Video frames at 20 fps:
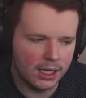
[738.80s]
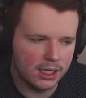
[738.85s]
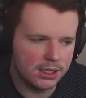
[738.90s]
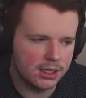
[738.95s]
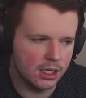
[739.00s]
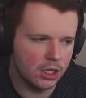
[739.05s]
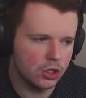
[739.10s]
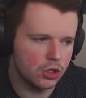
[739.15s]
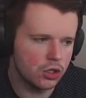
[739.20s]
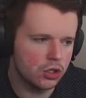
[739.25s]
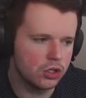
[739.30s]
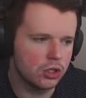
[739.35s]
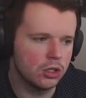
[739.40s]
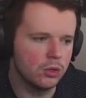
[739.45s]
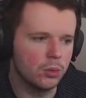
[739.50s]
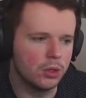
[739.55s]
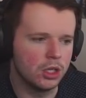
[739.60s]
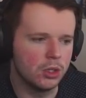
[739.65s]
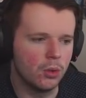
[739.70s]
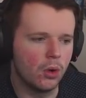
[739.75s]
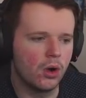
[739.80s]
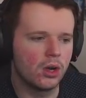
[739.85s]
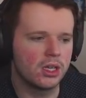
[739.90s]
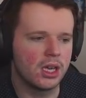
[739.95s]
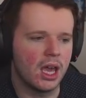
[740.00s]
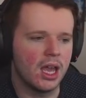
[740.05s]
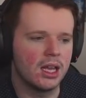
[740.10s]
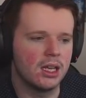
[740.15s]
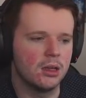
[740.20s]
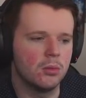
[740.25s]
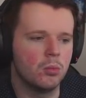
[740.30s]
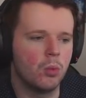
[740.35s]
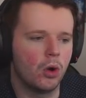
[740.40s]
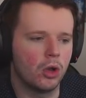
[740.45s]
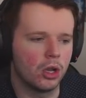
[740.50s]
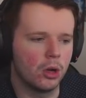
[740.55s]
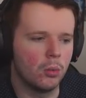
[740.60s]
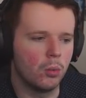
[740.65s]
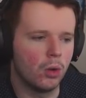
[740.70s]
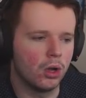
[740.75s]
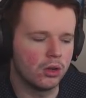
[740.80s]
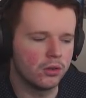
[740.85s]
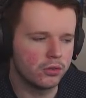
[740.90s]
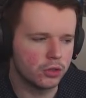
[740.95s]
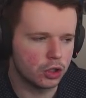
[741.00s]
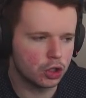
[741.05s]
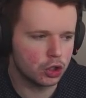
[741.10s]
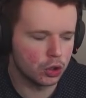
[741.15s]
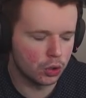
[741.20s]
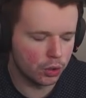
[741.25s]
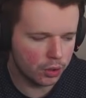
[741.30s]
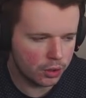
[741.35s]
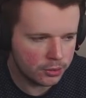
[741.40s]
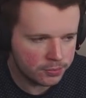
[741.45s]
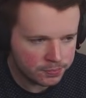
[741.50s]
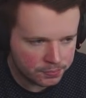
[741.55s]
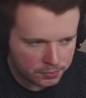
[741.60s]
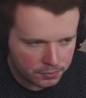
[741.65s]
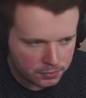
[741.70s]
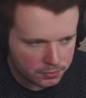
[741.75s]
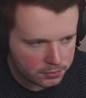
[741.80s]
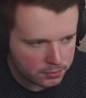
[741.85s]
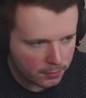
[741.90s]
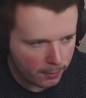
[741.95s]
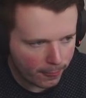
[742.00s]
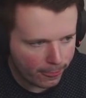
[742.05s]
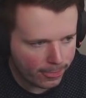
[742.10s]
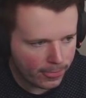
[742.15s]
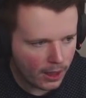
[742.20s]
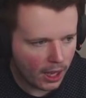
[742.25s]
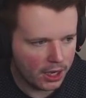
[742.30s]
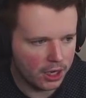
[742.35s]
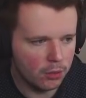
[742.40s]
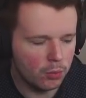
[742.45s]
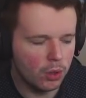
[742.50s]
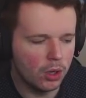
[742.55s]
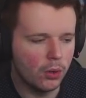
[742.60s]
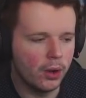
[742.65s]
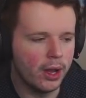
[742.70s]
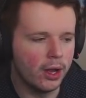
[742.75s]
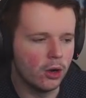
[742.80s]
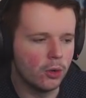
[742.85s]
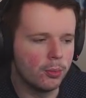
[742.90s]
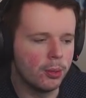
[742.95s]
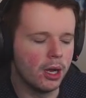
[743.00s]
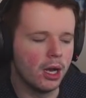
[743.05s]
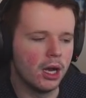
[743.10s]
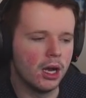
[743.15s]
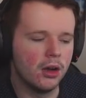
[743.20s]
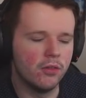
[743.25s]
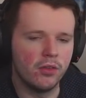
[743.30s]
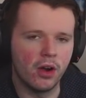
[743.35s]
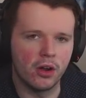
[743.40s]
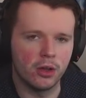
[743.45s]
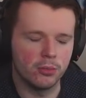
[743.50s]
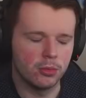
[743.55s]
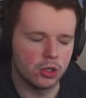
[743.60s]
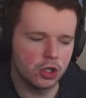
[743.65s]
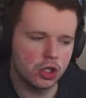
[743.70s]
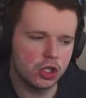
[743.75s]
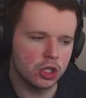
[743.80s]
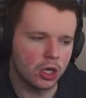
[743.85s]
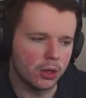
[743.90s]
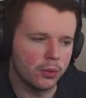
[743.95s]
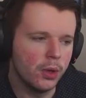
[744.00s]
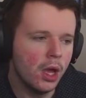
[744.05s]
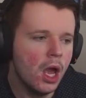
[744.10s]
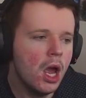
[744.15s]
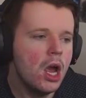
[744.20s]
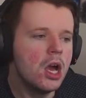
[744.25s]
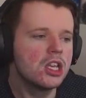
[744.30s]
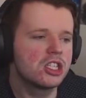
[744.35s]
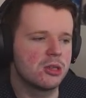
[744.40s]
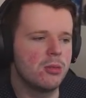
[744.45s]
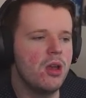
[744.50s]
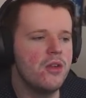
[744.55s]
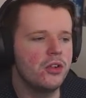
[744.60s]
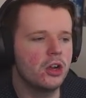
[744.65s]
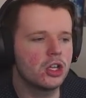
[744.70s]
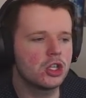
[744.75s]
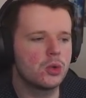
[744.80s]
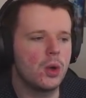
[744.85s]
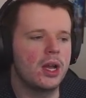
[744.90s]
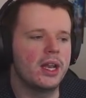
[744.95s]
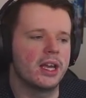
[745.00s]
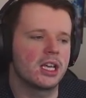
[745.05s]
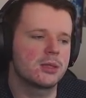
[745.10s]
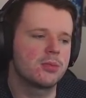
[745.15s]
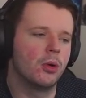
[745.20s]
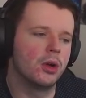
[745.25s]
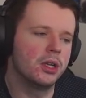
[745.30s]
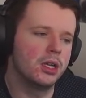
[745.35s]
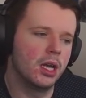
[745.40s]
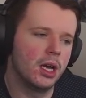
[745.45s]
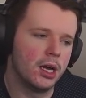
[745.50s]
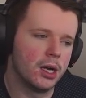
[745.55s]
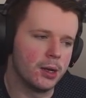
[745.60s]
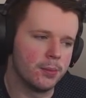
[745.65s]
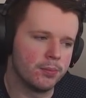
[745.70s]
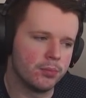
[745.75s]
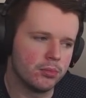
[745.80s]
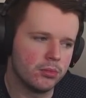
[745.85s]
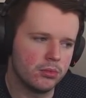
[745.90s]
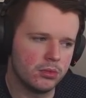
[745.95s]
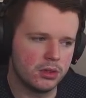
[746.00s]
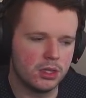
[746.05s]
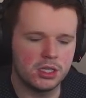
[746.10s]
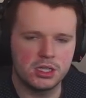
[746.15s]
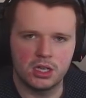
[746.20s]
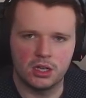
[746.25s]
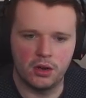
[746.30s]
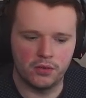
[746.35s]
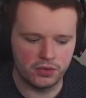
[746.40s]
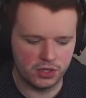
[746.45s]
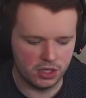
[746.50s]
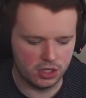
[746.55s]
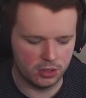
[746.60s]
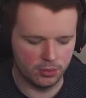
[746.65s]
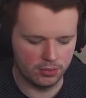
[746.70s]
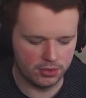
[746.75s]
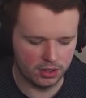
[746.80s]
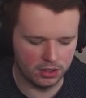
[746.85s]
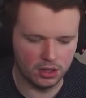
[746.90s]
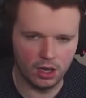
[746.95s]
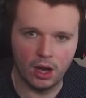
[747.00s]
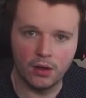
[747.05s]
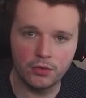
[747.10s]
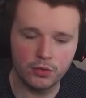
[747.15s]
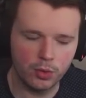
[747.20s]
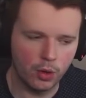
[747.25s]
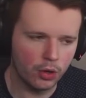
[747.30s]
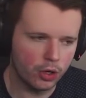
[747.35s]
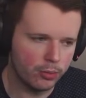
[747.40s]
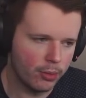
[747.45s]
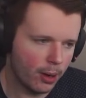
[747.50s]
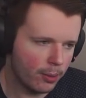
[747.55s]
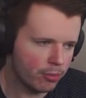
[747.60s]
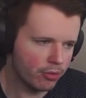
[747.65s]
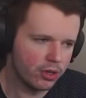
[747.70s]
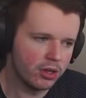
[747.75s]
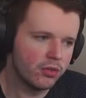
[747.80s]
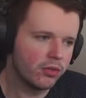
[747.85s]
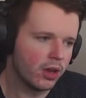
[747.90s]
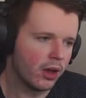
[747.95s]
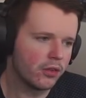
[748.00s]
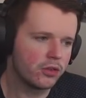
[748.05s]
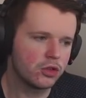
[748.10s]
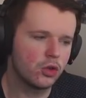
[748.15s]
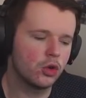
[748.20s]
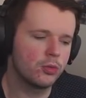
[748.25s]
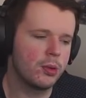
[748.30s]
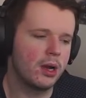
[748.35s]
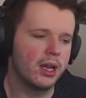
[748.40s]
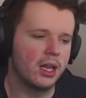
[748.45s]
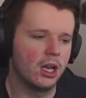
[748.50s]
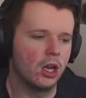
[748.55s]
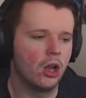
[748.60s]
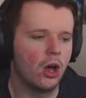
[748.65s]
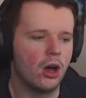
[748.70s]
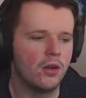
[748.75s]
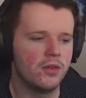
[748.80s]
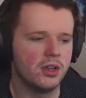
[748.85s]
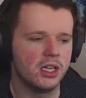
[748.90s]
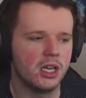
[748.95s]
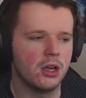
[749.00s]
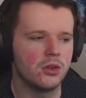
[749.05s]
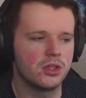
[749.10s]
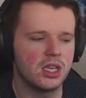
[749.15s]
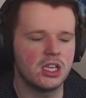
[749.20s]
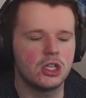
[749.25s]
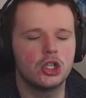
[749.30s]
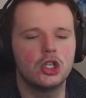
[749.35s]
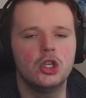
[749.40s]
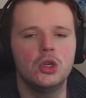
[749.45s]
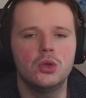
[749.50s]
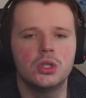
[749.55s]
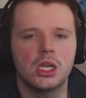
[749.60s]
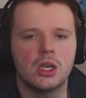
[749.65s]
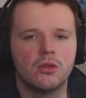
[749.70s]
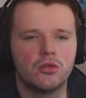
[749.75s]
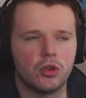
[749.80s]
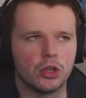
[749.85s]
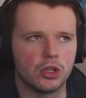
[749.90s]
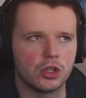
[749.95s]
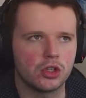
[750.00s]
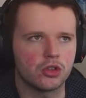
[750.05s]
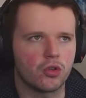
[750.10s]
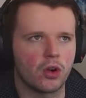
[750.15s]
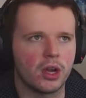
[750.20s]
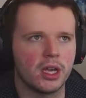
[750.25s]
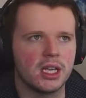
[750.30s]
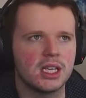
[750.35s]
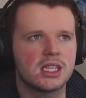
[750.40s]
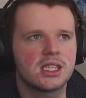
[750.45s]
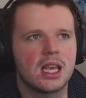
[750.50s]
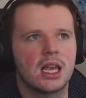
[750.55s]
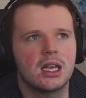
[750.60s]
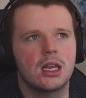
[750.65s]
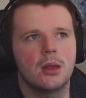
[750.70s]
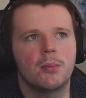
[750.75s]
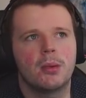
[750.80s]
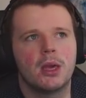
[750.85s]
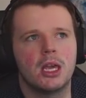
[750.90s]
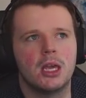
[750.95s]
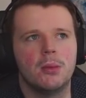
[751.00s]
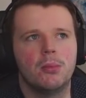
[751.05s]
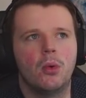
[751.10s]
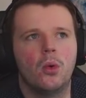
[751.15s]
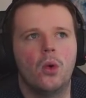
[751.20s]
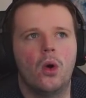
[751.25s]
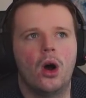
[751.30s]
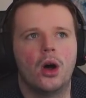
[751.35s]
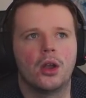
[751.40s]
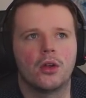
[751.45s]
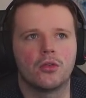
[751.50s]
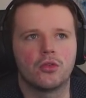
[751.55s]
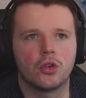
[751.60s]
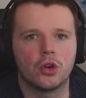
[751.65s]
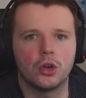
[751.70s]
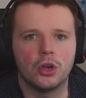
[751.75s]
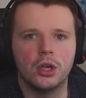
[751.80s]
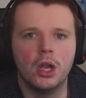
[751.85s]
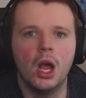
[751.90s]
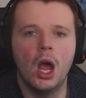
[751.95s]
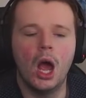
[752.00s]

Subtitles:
attention to when you are getting in one-on-one for sure. And it will help very much so. So moving on to our next point. This is obviously something that I've spoken about briefly. I've talked about it in a lot of videos. It's using runners, right? It's sending people on a run